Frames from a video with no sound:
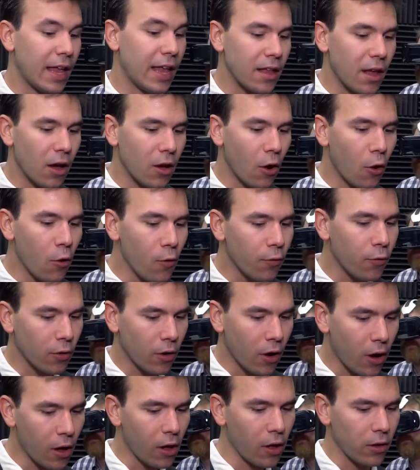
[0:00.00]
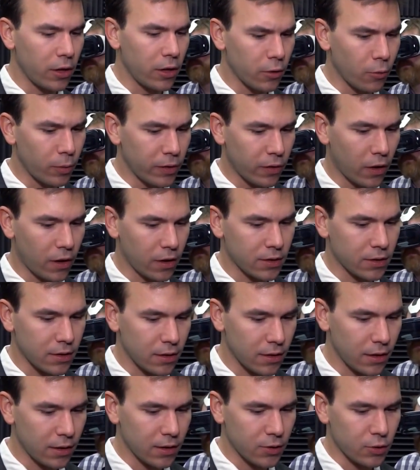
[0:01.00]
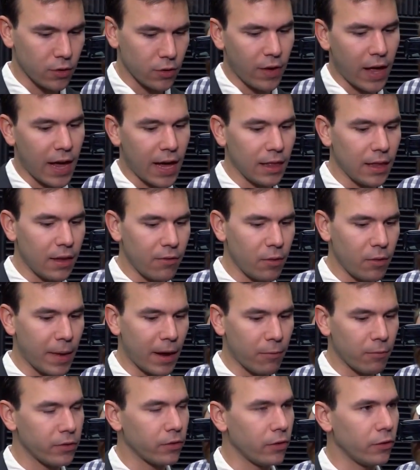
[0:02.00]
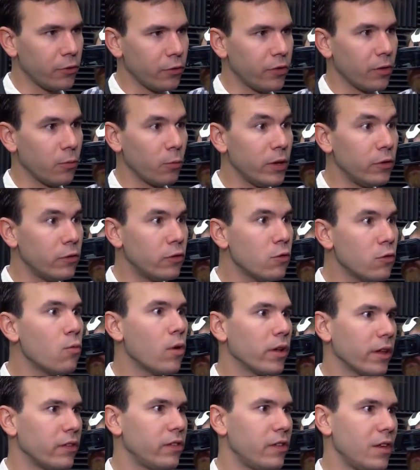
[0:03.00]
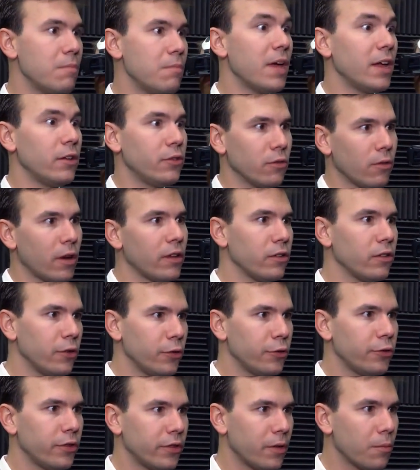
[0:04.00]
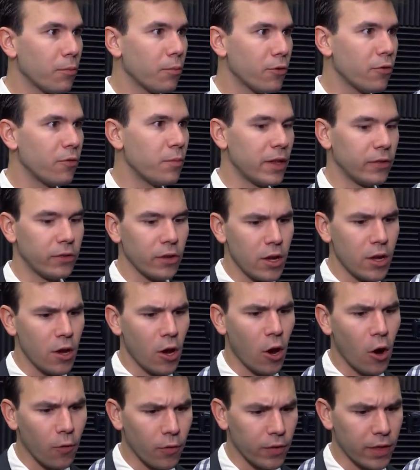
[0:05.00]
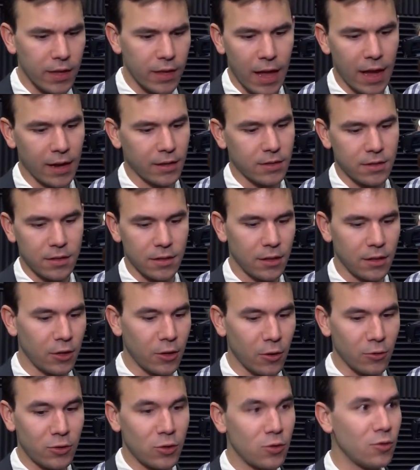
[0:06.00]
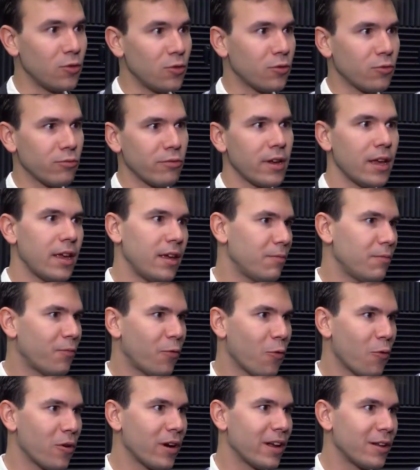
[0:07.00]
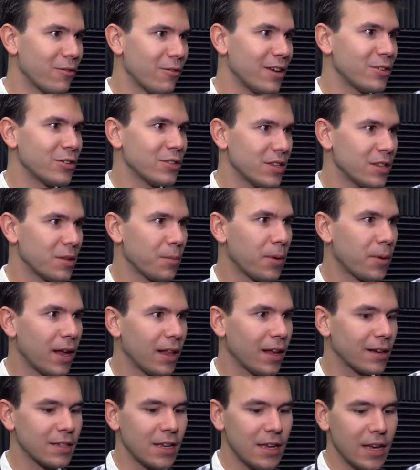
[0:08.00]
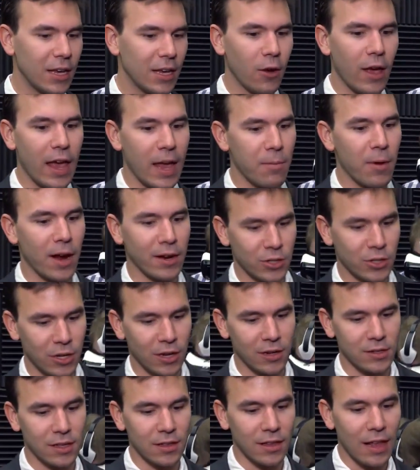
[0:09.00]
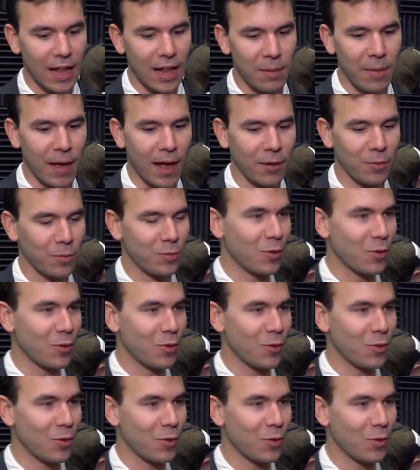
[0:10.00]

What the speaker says: And overall, we talked sort of high level about resolution. We do want to see major resolution improvements over the next, 2, 3, 4 iterations of the product. Abrash talks a lot about